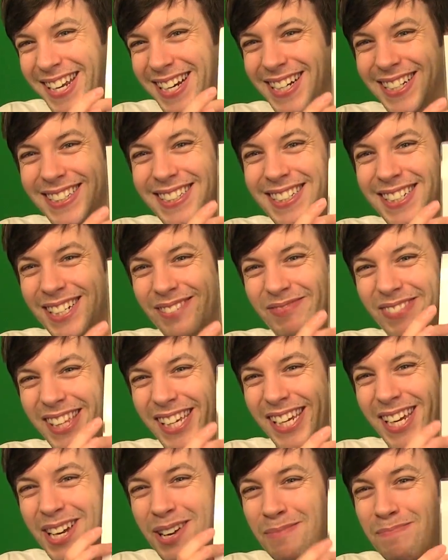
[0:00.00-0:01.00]
need a team of
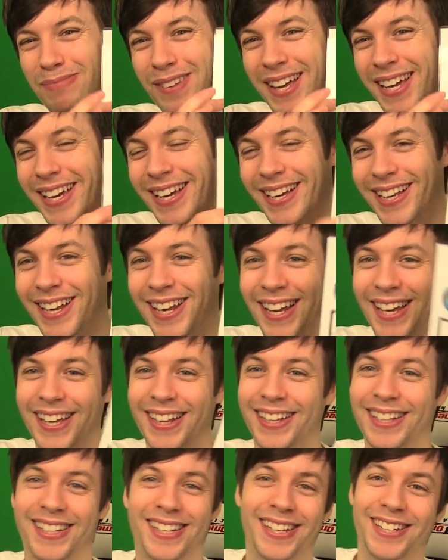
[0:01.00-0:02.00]
the year player.
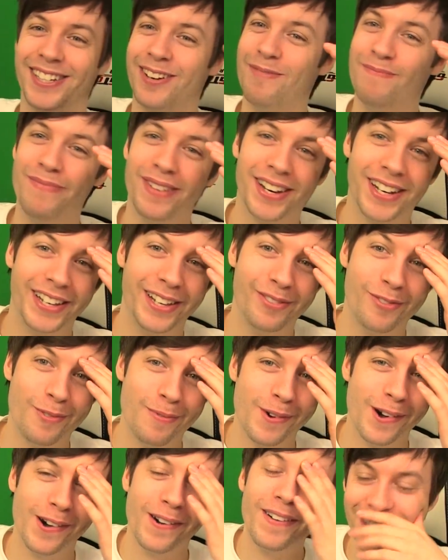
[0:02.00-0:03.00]
Like, this is
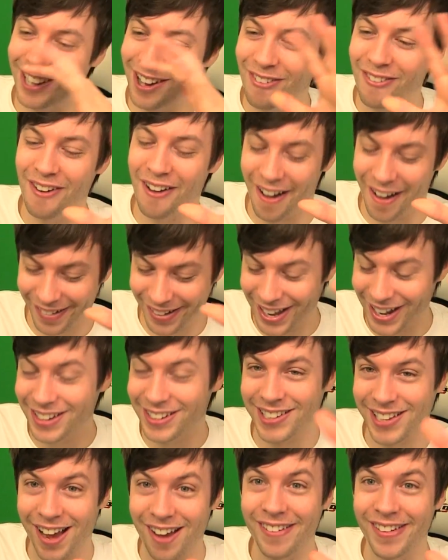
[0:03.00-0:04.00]
unbelievable. Do you know what? I'm going
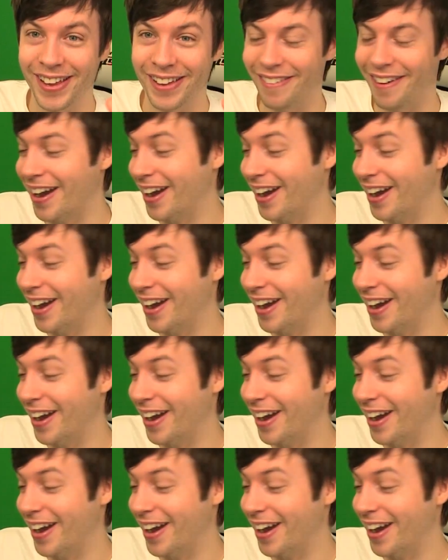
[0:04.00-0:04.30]
to tell you,